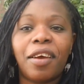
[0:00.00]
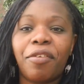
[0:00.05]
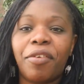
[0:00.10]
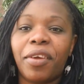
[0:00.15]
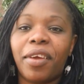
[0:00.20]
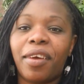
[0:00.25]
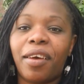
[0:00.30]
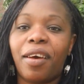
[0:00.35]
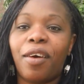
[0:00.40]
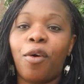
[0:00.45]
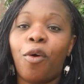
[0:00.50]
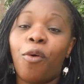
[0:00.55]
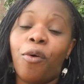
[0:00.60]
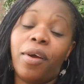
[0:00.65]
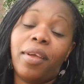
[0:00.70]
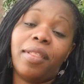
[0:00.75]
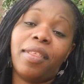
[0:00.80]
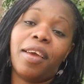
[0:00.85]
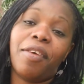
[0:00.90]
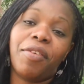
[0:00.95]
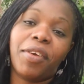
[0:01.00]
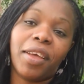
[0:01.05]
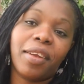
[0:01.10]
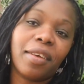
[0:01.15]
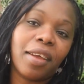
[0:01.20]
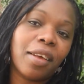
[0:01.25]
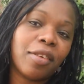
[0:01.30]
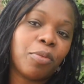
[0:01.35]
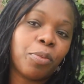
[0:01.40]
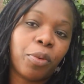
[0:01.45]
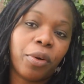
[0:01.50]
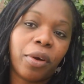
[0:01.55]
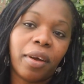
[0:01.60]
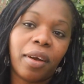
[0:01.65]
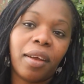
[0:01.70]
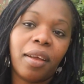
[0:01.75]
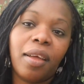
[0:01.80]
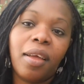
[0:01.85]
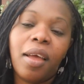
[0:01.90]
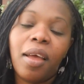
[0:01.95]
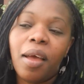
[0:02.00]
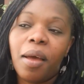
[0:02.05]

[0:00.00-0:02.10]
Africa or in the African diaspora,